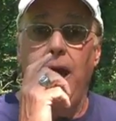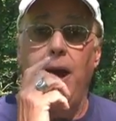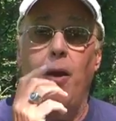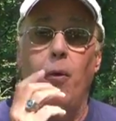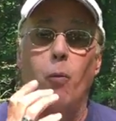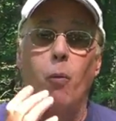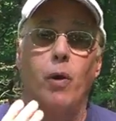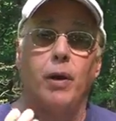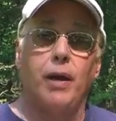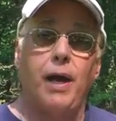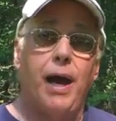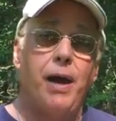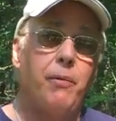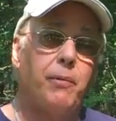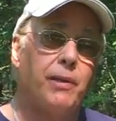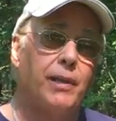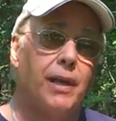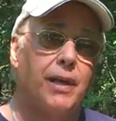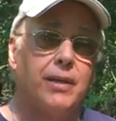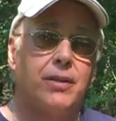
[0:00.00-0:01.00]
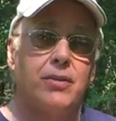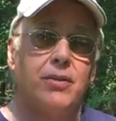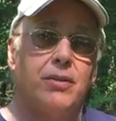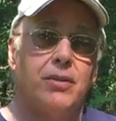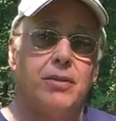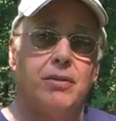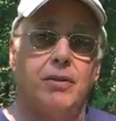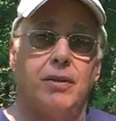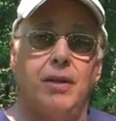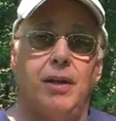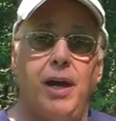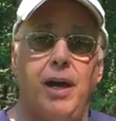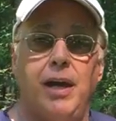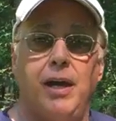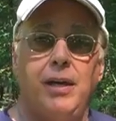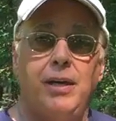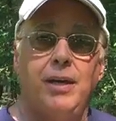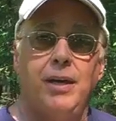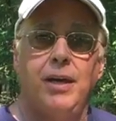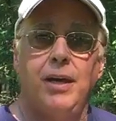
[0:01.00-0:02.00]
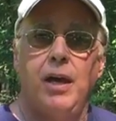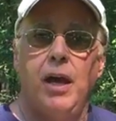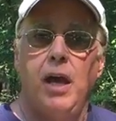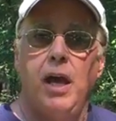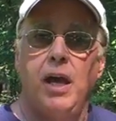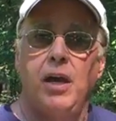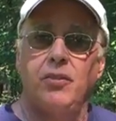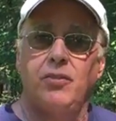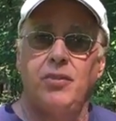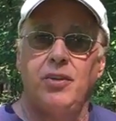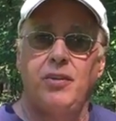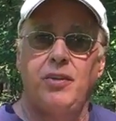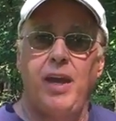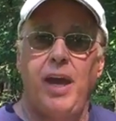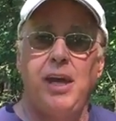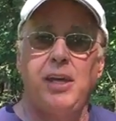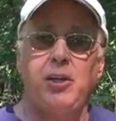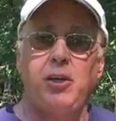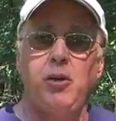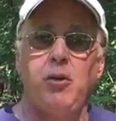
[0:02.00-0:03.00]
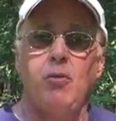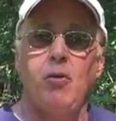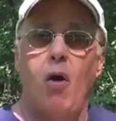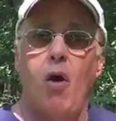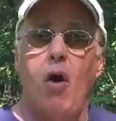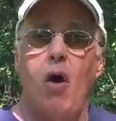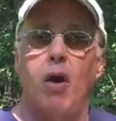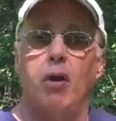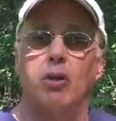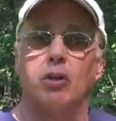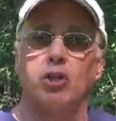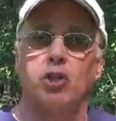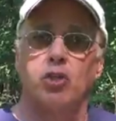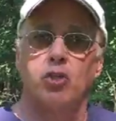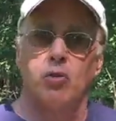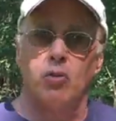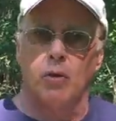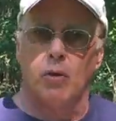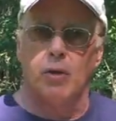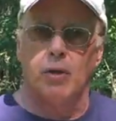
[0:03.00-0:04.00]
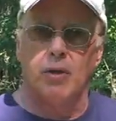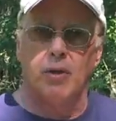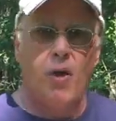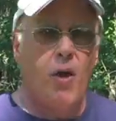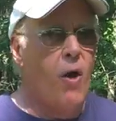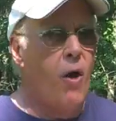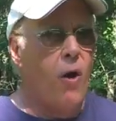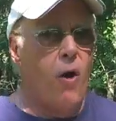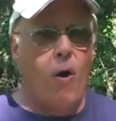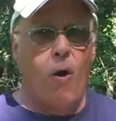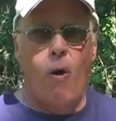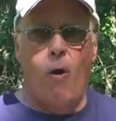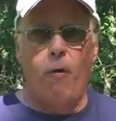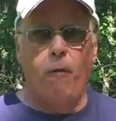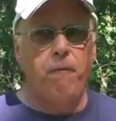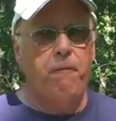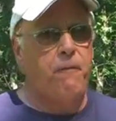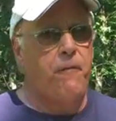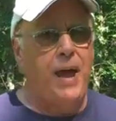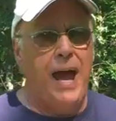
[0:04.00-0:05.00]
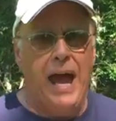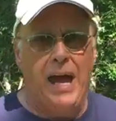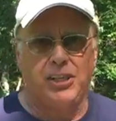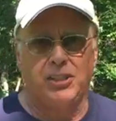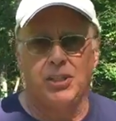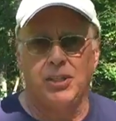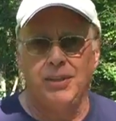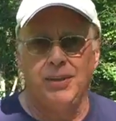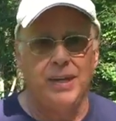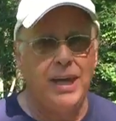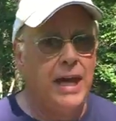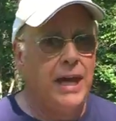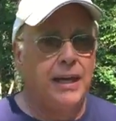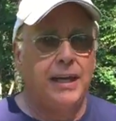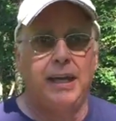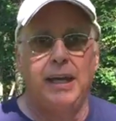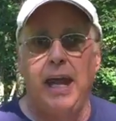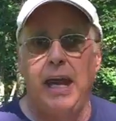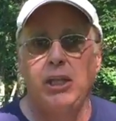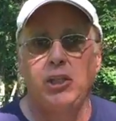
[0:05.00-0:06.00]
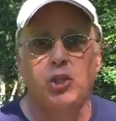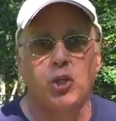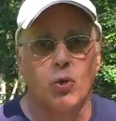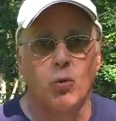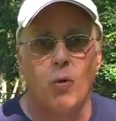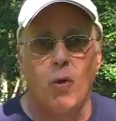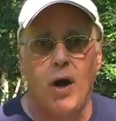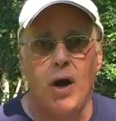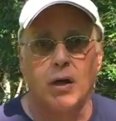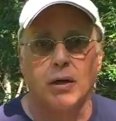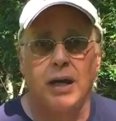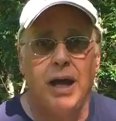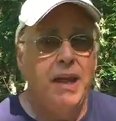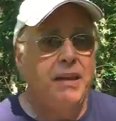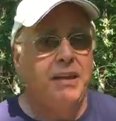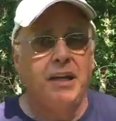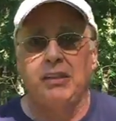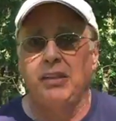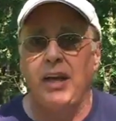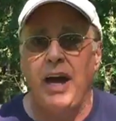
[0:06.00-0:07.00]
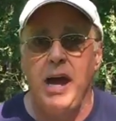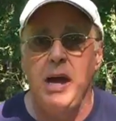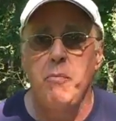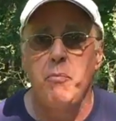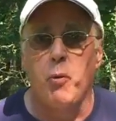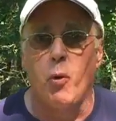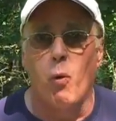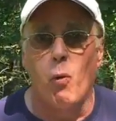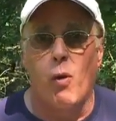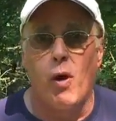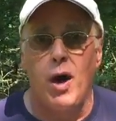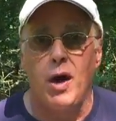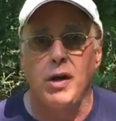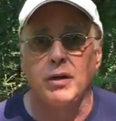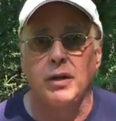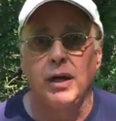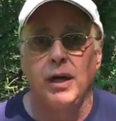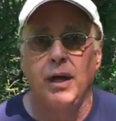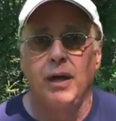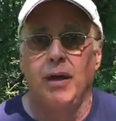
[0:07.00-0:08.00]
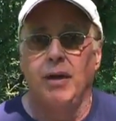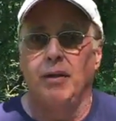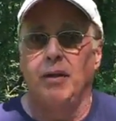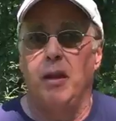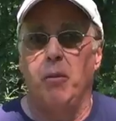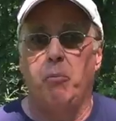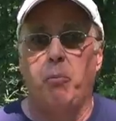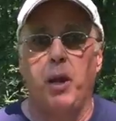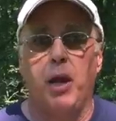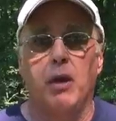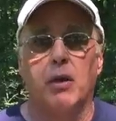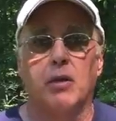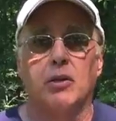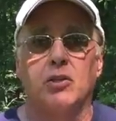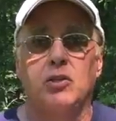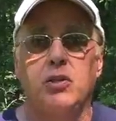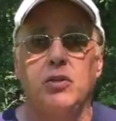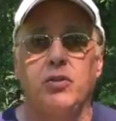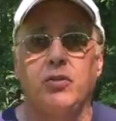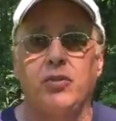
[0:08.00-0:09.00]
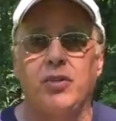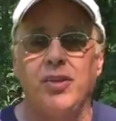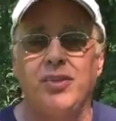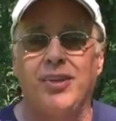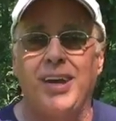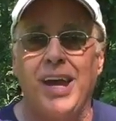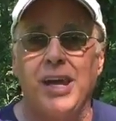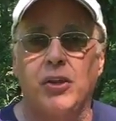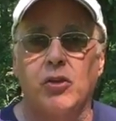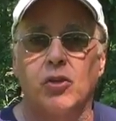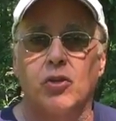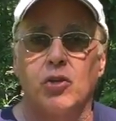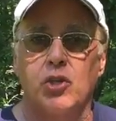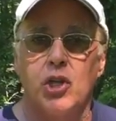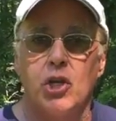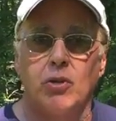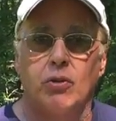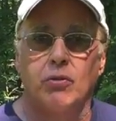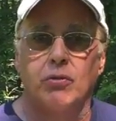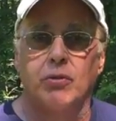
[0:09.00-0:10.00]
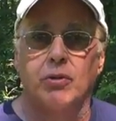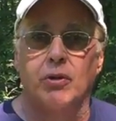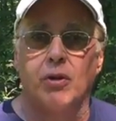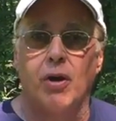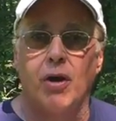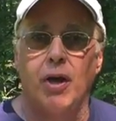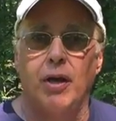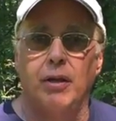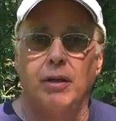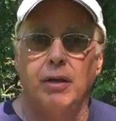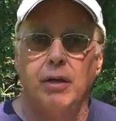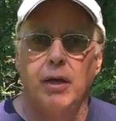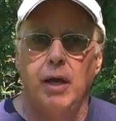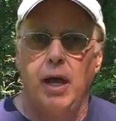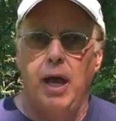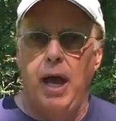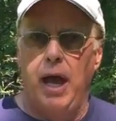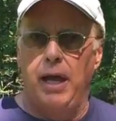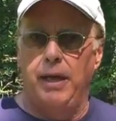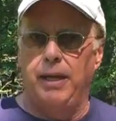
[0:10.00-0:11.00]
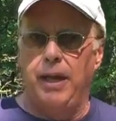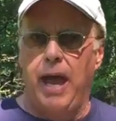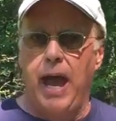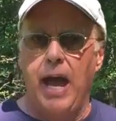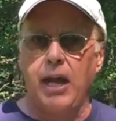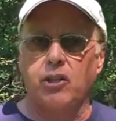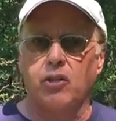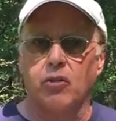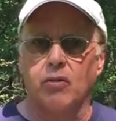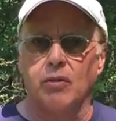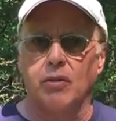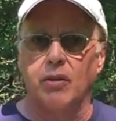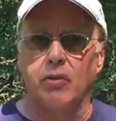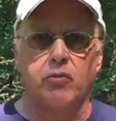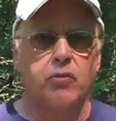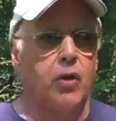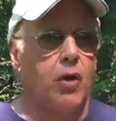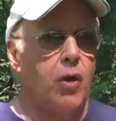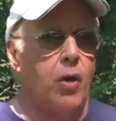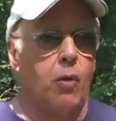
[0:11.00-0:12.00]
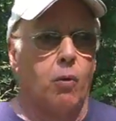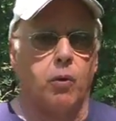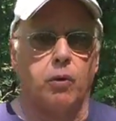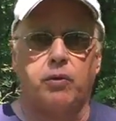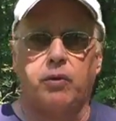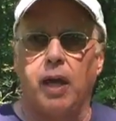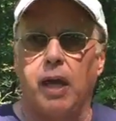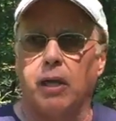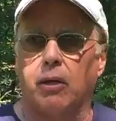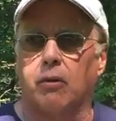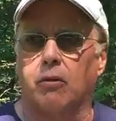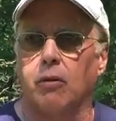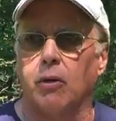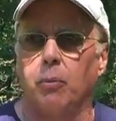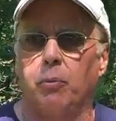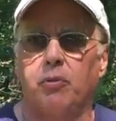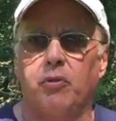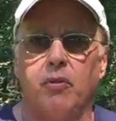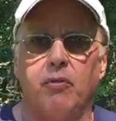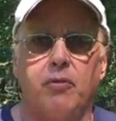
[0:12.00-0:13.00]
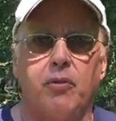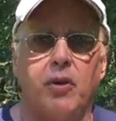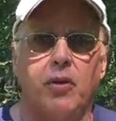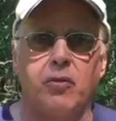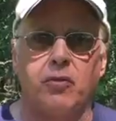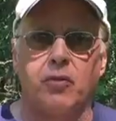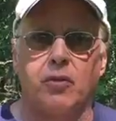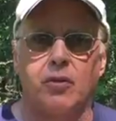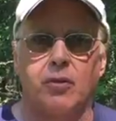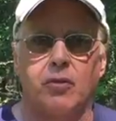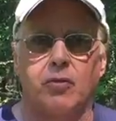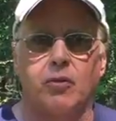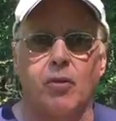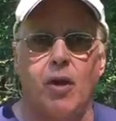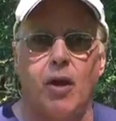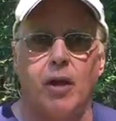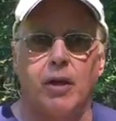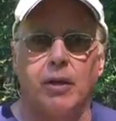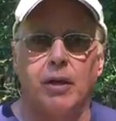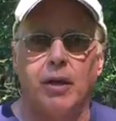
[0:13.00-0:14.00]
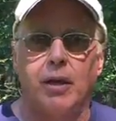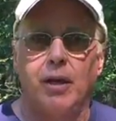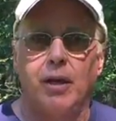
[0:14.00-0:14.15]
And what I would like to do today is to take you on a short, old-fashioned nature walk, the type of walk that parents used to take their children on and naturalists would take groups of visitors on.